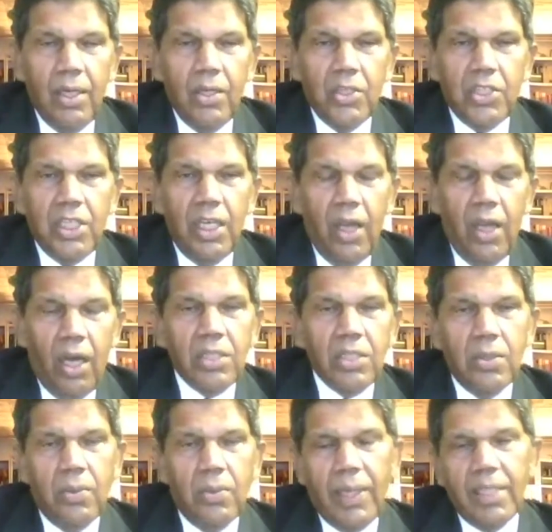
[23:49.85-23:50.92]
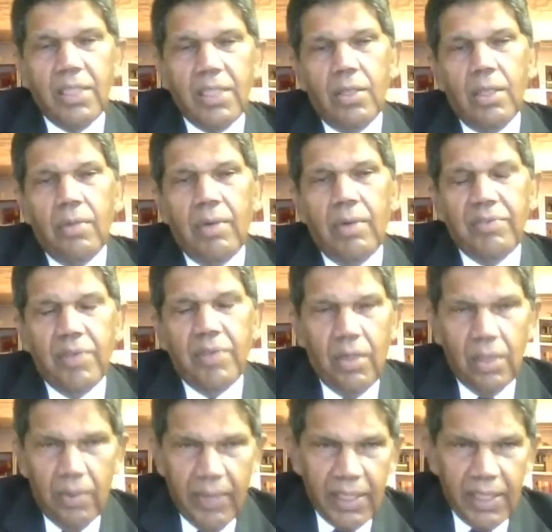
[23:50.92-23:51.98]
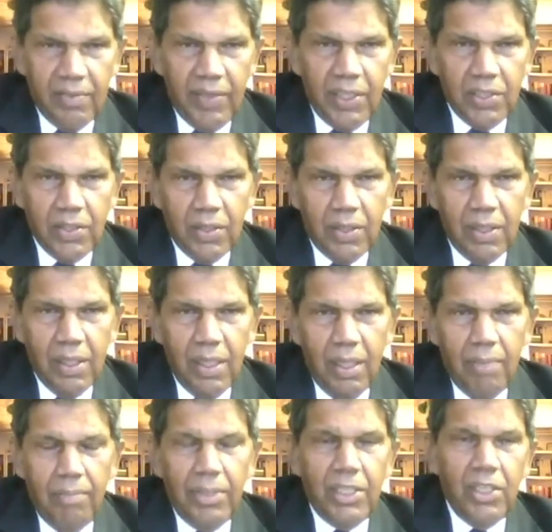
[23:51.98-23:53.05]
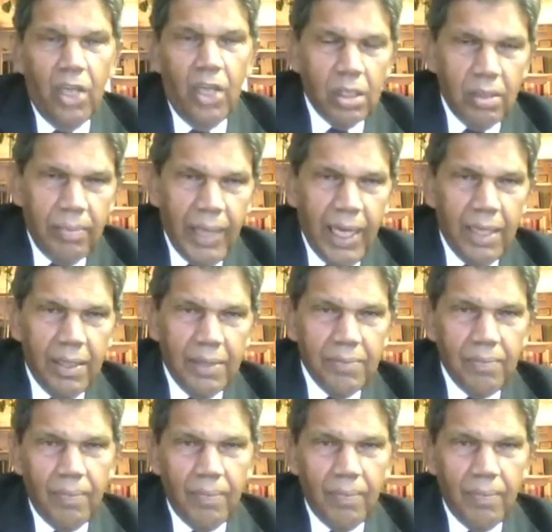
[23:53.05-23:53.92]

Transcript: she lost her rights on the reservation, but not a man.